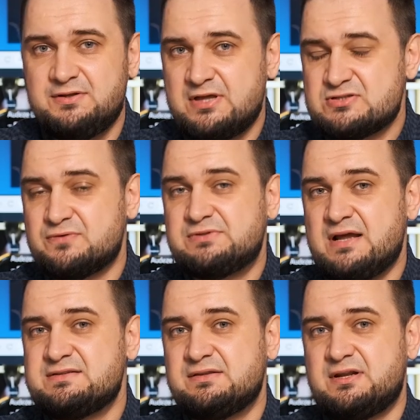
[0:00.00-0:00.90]
In terms of
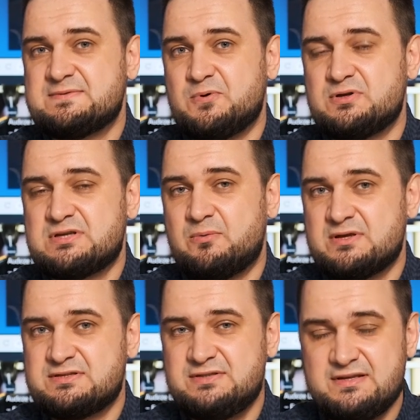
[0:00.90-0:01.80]
transient response, I
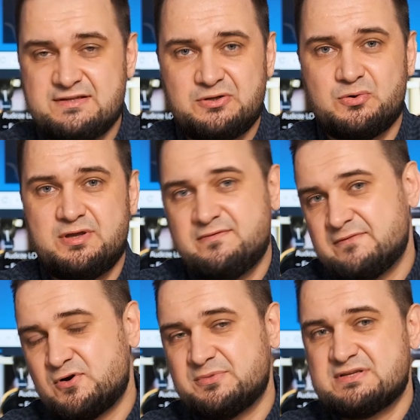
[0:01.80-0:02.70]
was teasing you
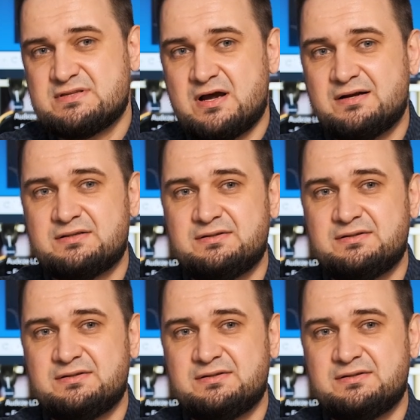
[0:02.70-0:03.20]
even from the start